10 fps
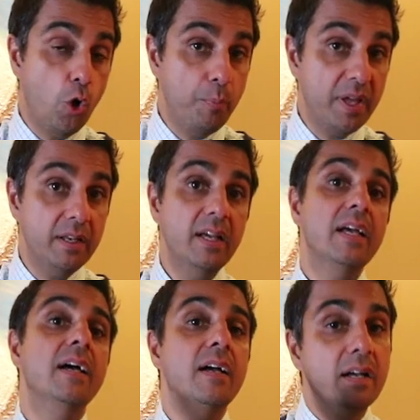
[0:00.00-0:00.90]
open,
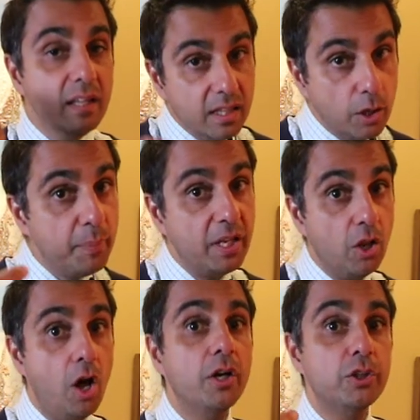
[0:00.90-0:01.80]
a little bit
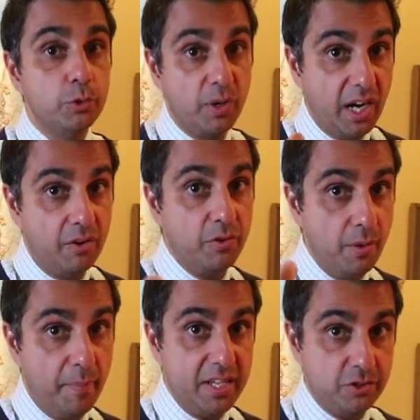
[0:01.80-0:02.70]
longer to recover
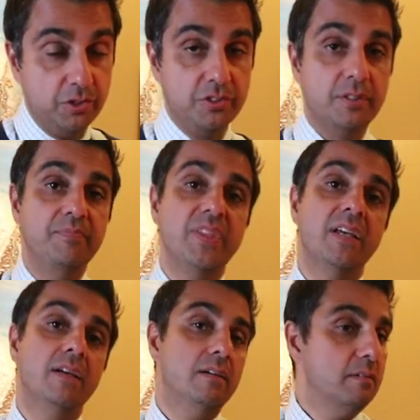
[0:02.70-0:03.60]
the muscles.
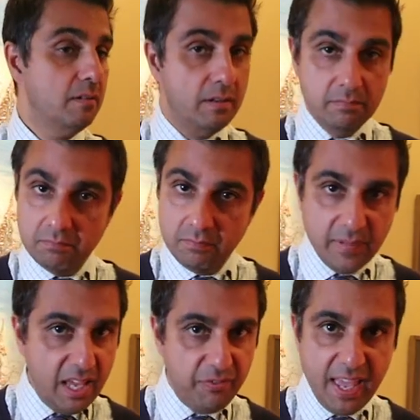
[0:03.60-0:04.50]

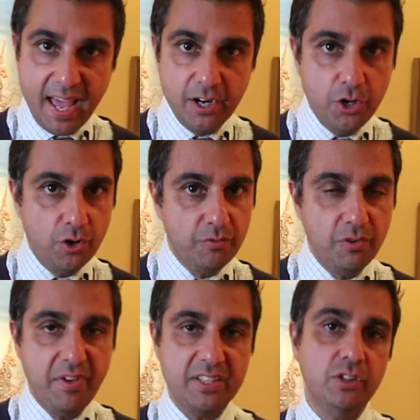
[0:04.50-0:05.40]
If he had a nerve
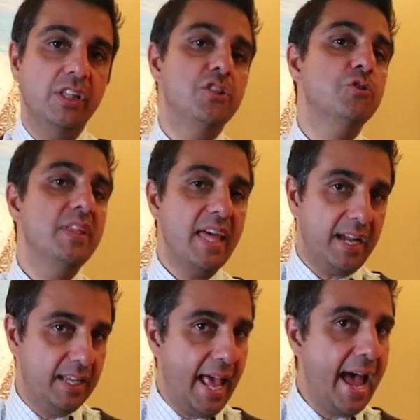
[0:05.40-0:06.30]
or vessel injury,
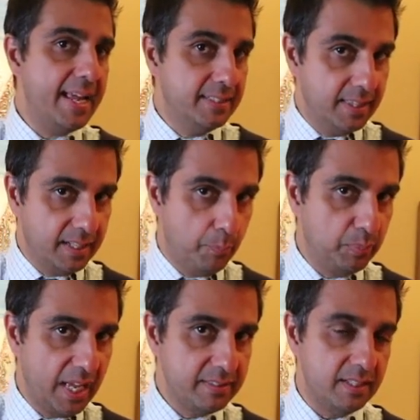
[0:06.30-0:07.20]
that could add to the
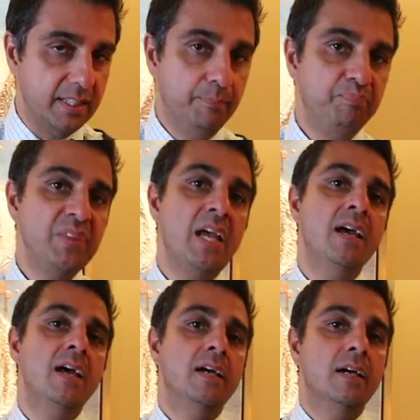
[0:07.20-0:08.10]
complexity.
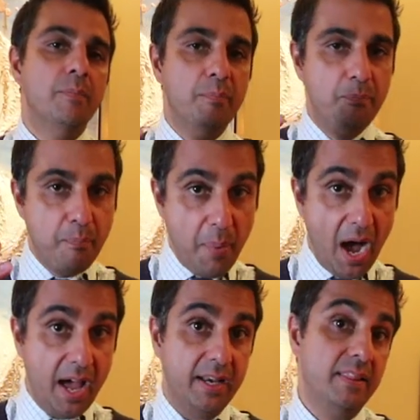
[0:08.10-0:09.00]

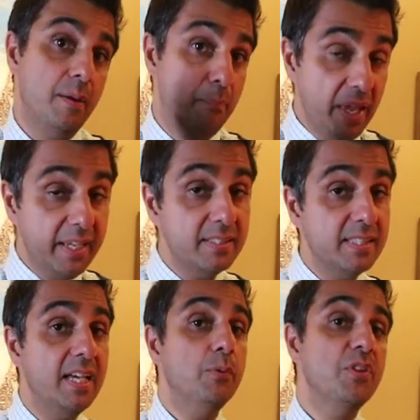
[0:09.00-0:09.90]
But the
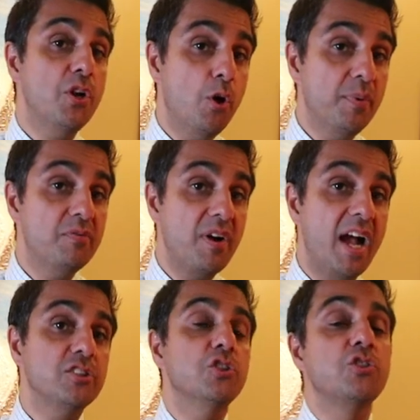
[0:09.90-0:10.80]
biggest thing with an open
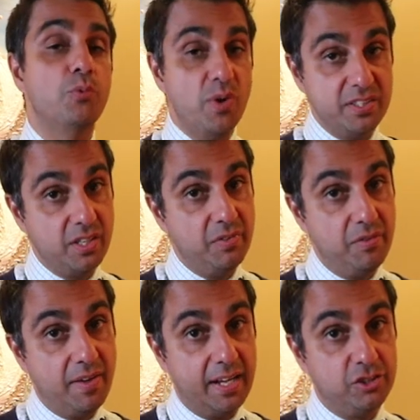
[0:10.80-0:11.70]
fracture is the risk of
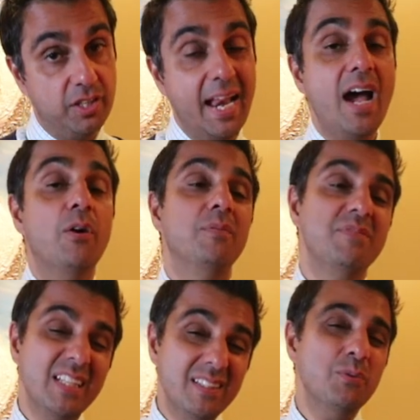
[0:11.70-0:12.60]
infection. Now,
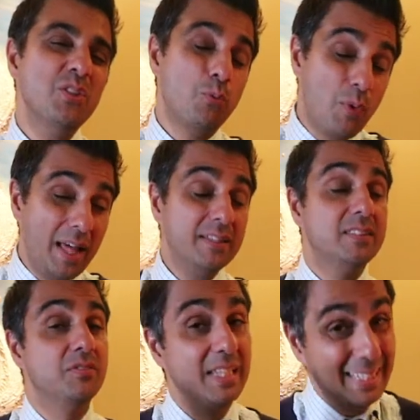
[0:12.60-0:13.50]
since it was a
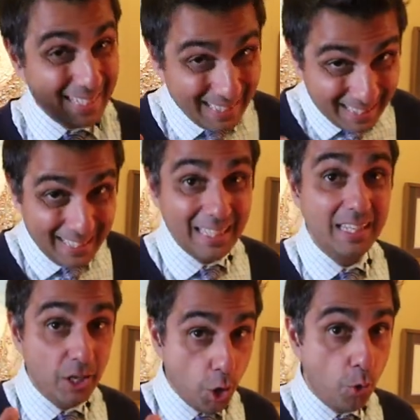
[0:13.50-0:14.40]
relatively
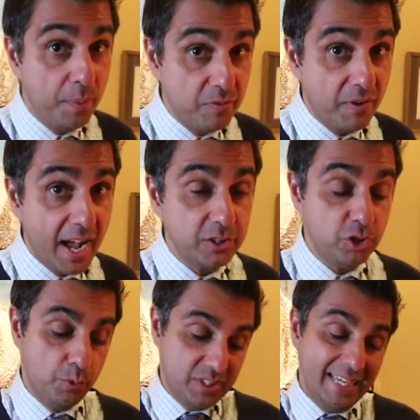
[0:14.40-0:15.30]
clean open
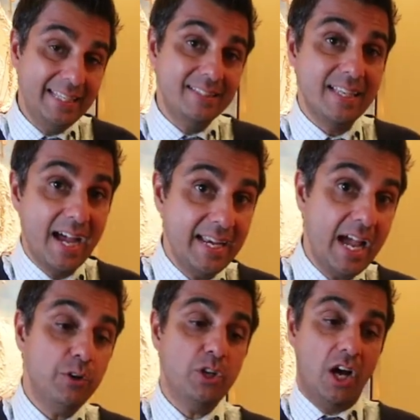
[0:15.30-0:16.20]
fracture, it was inside
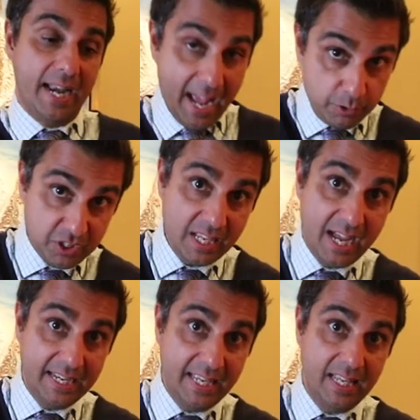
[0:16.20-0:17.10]
out, not
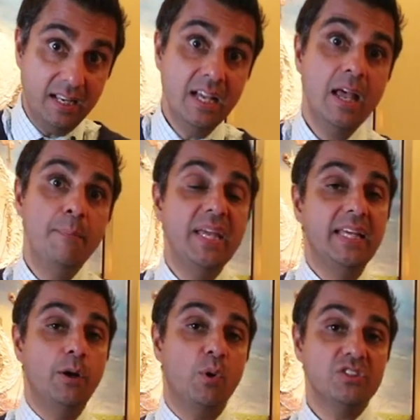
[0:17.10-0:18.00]
outside in,
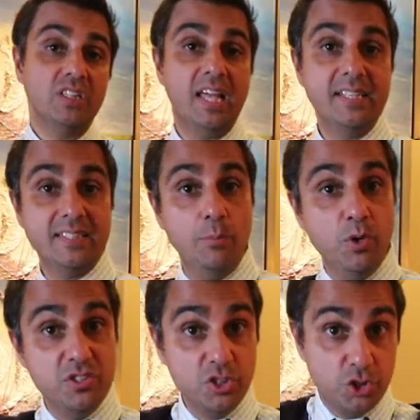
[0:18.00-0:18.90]
meaning it wasn't like
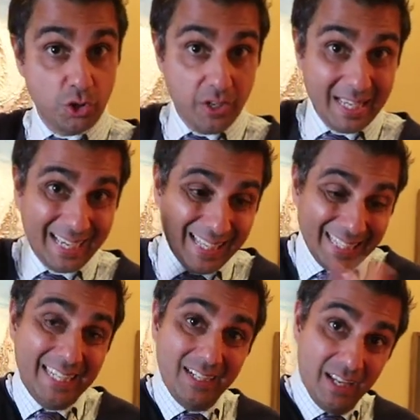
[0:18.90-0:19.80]
someone's dirty
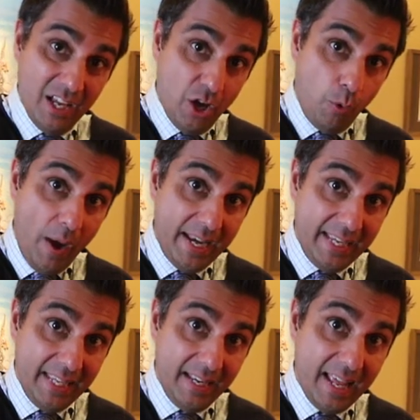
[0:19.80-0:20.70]
cleat
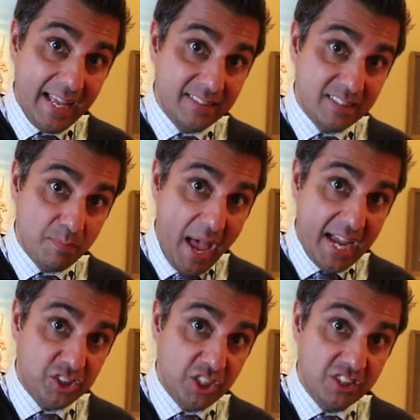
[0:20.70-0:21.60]
went in and
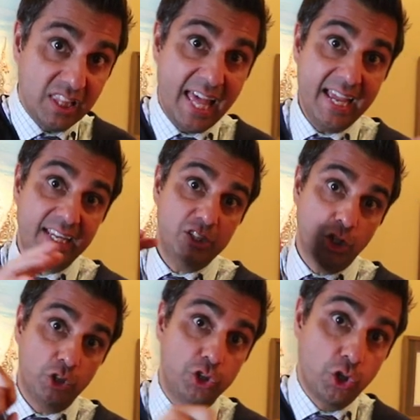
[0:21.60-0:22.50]
smashed his leg and
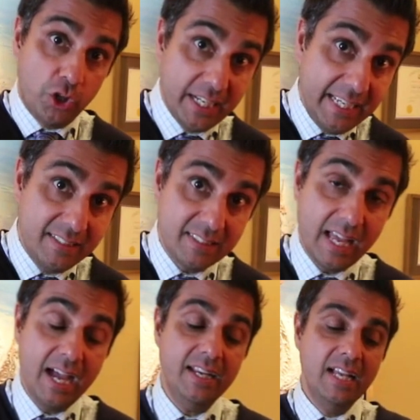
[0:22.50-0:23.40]
took dirt
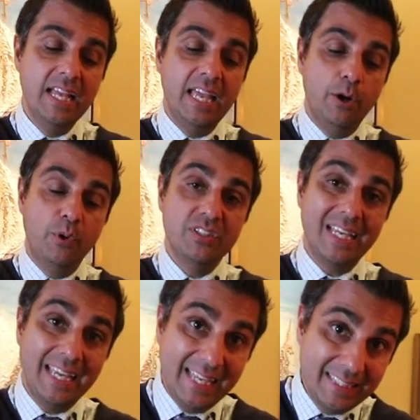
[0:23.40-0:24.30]
inside. It
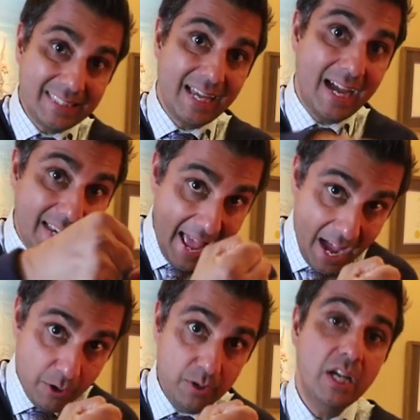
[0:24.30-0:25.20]
was inside
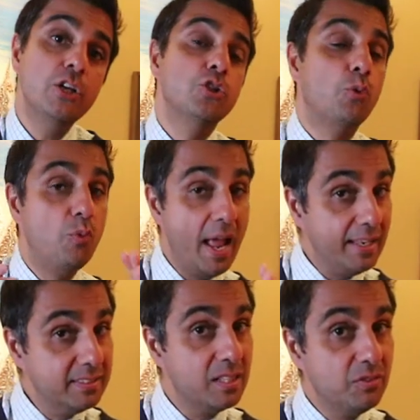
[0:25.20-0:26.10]
out, so
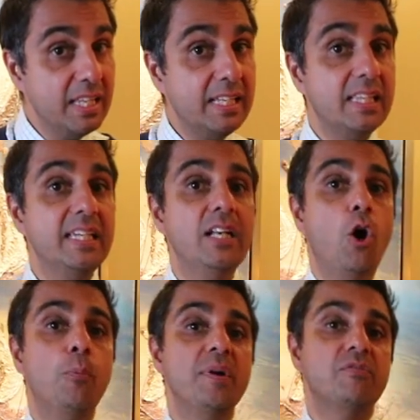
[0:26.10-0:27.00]
relatively clean
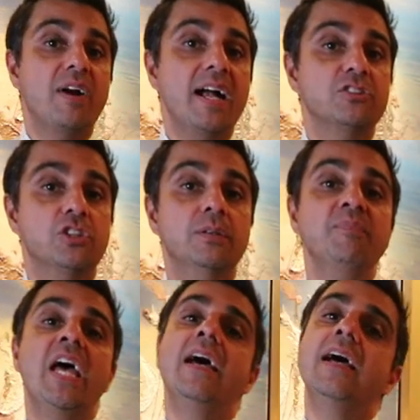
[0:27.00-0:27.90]
open fracture.